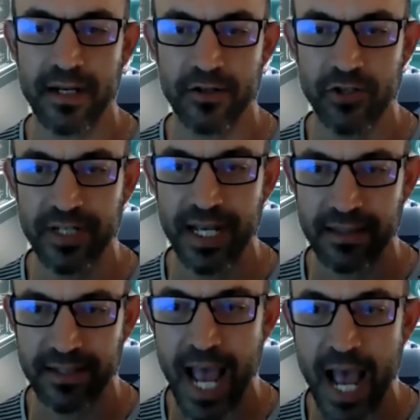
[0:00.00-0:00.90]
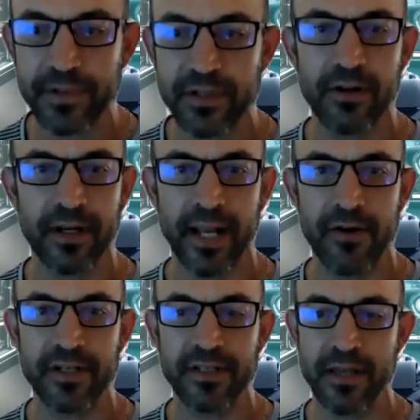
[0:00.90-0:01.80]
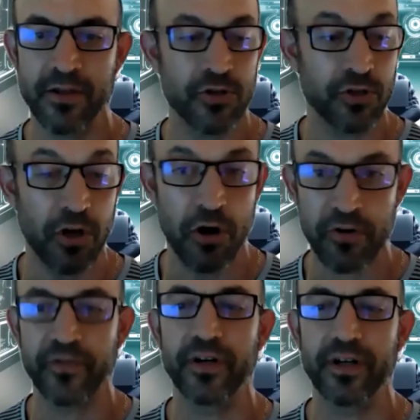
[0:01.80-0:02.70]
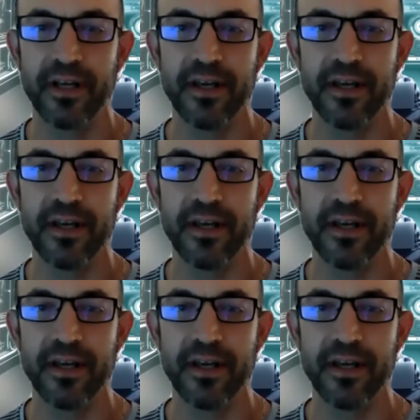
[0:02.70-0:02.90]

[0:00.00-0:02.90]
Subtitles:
You just get this absolute clarity and then you go for it.